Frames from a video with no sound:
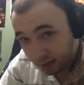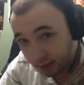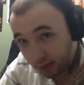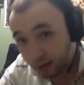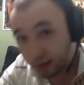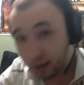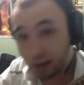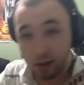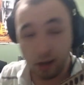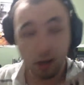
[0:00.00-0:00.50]
ting,
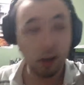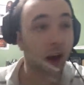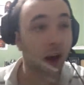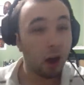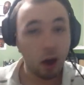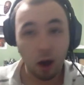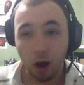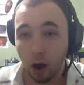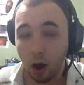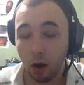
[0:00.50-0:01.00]
ting, ting.
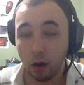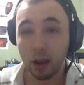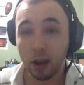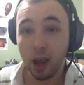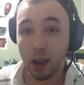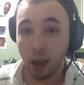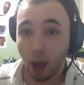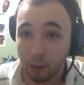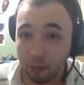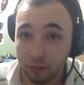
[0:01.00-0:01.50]

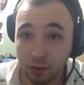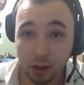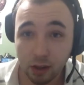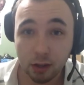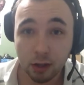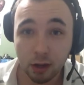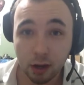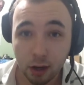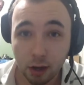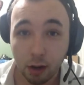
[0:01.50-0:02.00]
Okay, I'm
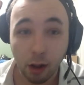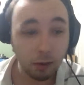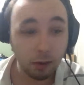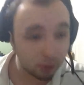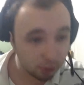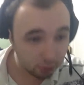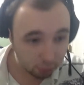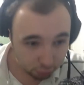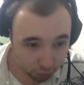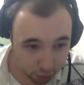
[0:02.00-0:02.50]
feeling good.
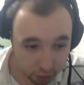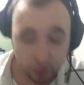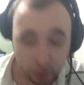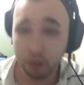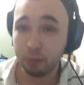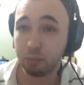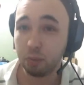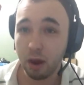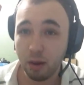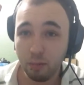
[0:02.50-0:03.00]
This
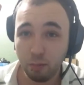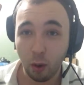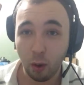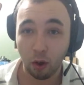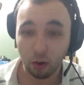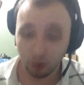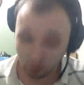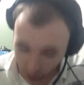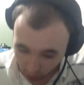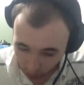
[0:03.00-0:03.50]
is
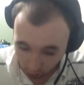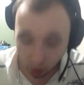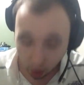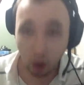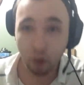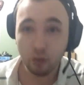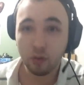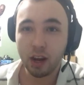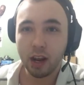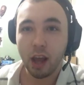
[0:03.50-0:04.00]
paintball,
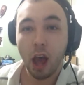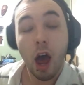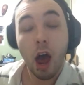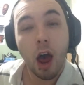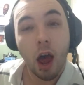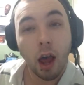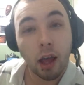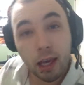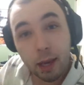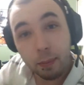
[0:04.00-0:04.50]
All right.
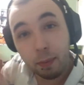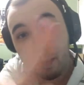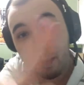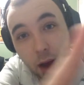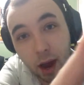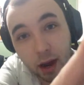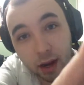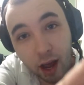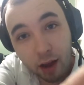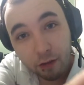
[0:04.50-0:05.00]
Keep in
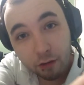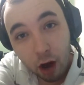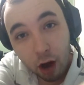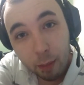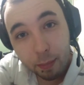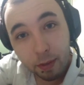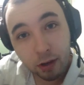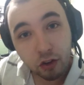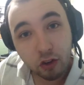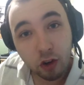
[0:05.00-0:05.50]
mind, I have
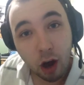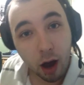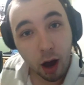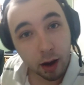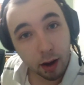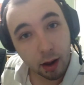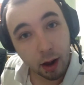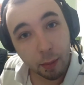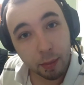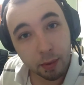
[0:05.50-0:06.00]
not been shot
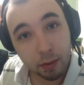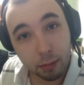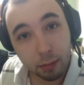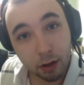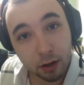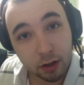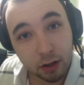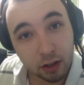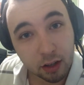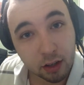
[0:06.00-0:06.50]
up
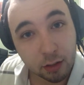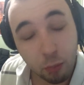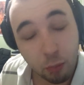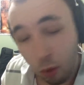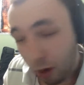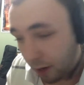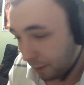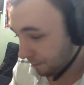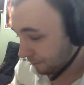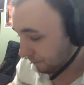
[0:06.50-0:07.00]
until this
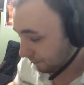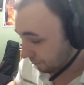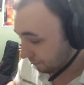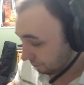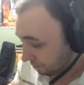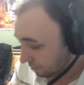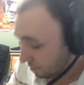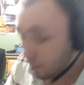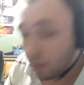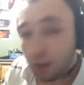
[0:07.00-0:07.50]
point.
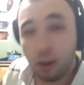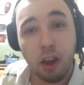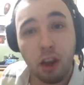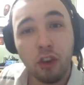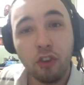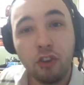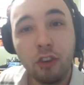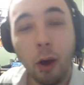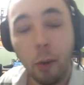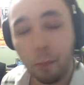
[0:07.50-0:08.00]

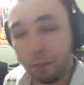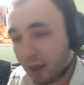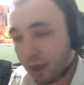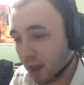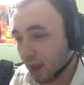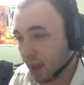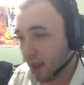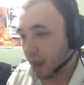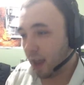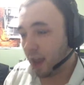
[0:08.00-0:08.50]
So,
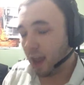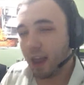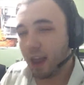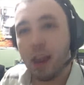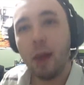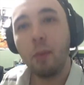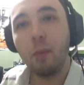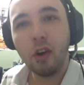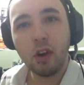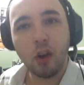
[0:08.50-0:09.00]

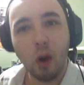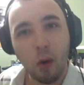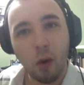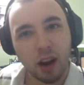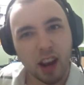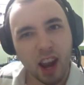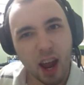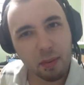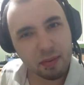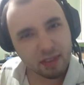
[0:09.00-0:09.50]
and we're
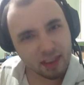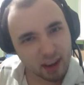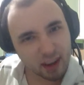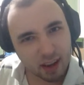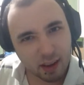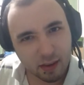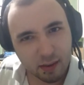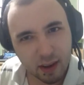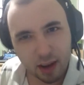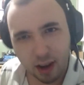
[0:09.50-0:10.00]
going, and
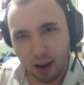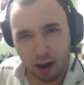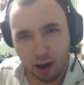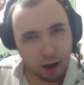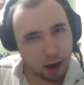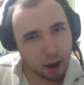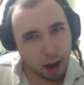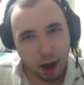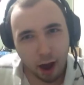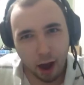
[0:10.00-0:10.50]
I'm like,
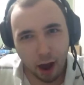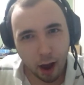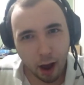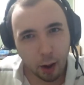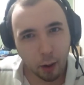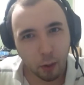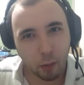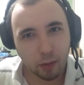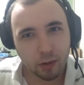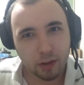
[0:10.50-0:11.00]

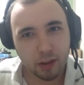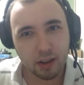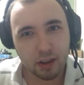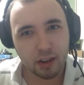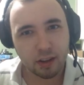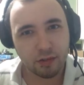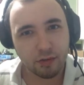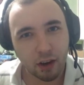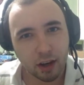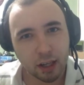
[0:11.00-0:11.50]
how did
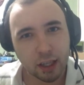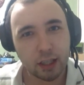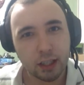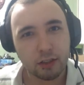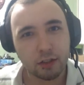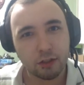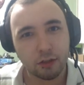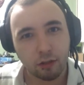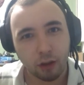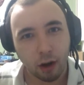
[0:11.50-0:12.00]
these fucking
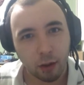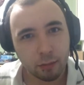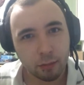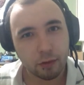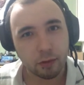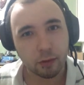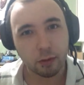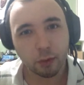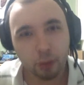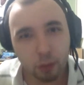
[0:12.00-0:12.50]

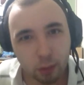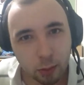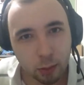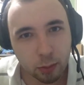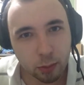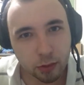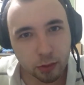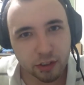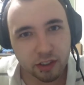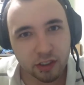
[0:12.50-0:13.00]
scrubs
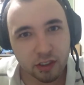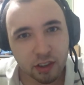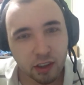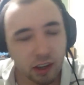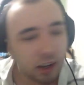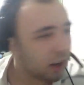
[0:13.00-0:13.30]
lose?